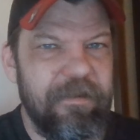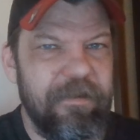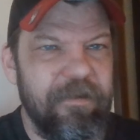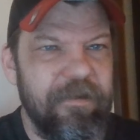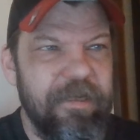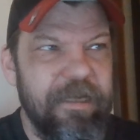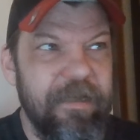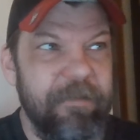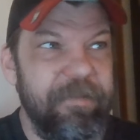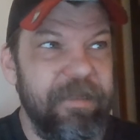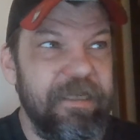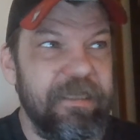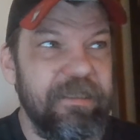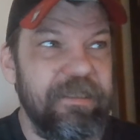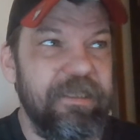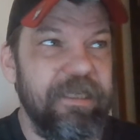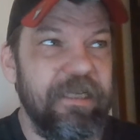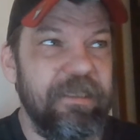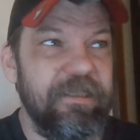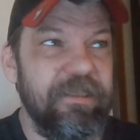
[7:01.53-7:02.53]
Okay,
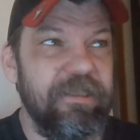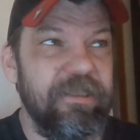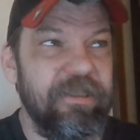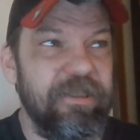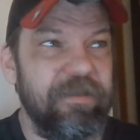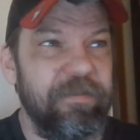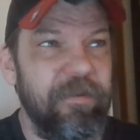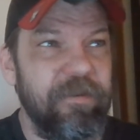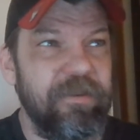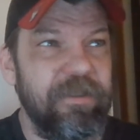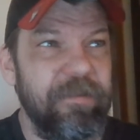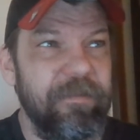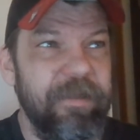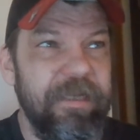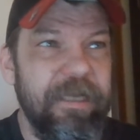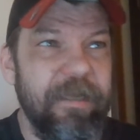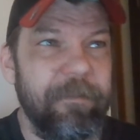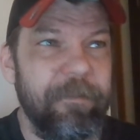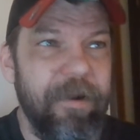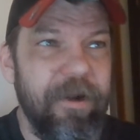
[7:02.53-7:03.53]
because judges are supposed to
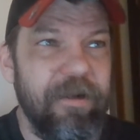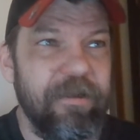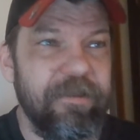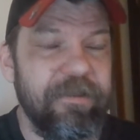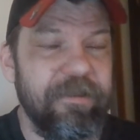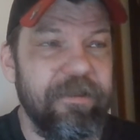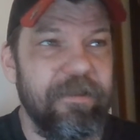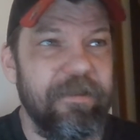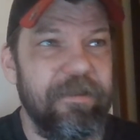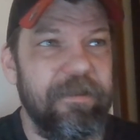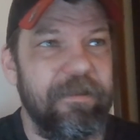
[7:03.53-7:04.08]
be impartial.